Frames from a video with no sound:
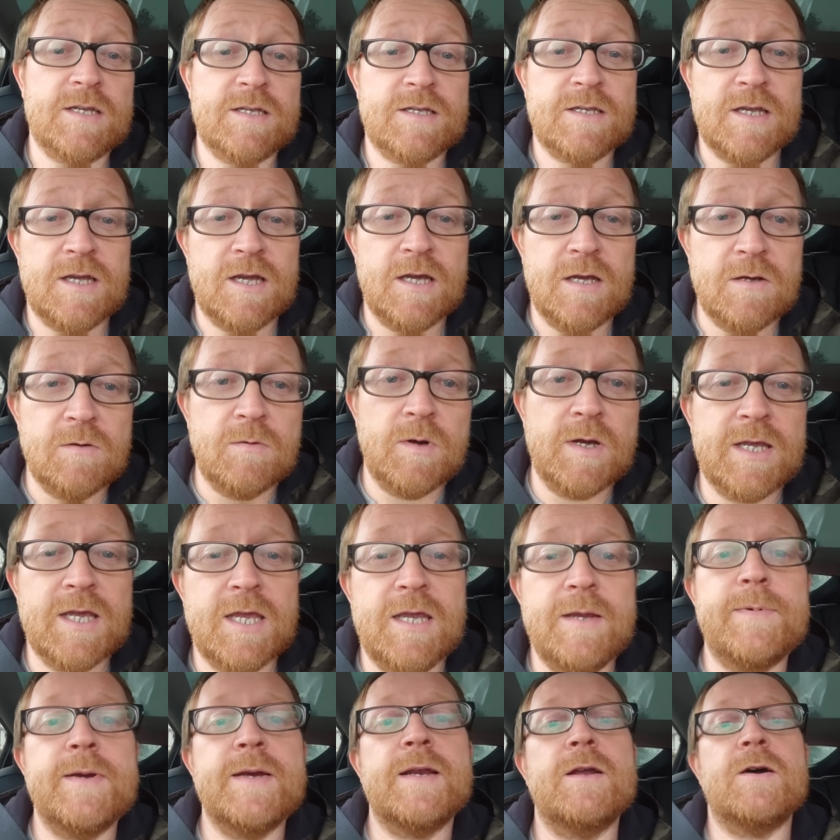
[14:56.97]
So we're
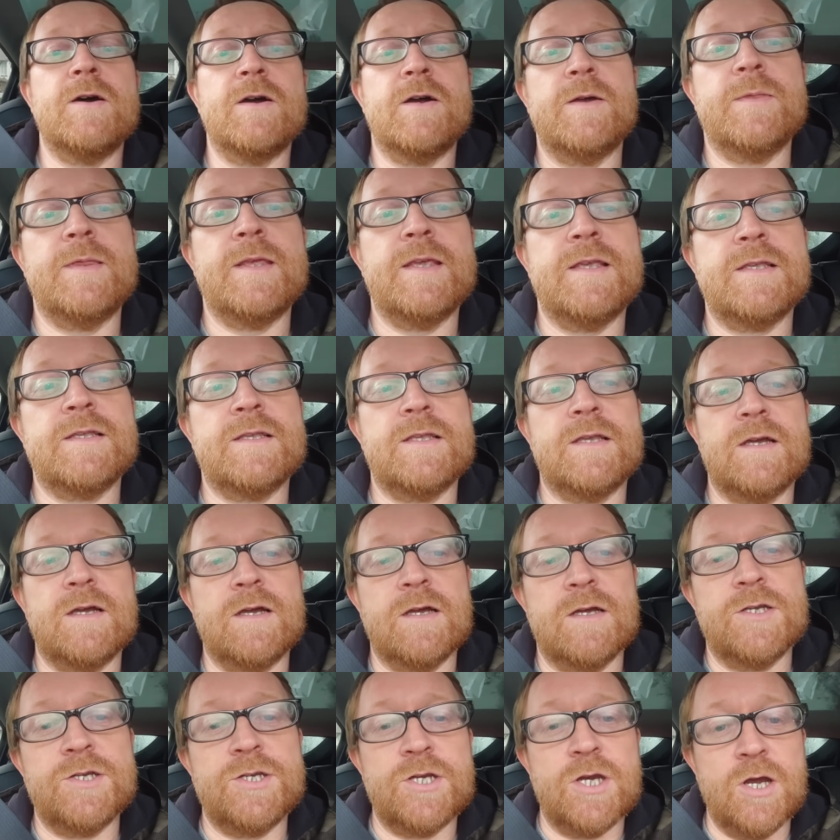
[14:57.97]
keeping an eye on this
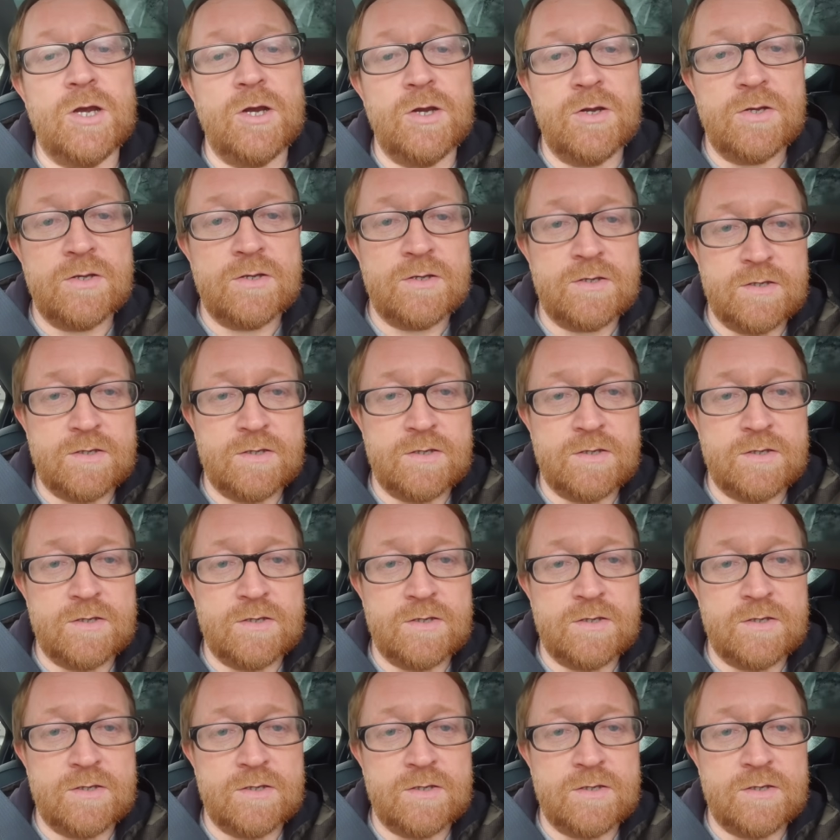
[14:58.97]
uh, show.